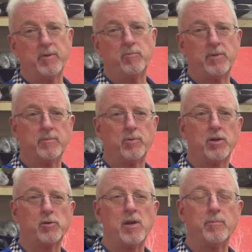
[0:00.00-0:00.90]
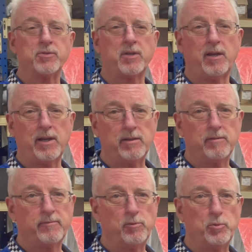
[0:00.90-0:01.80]
but when the program was
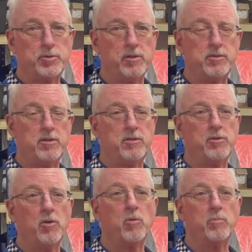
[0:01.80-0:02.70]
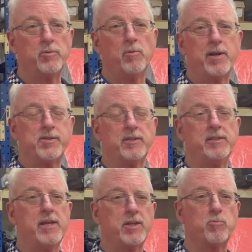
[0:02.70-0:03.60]
canned, Ford continued on with racing
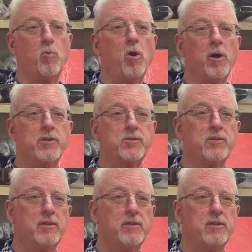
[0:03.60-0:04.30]
the XYs,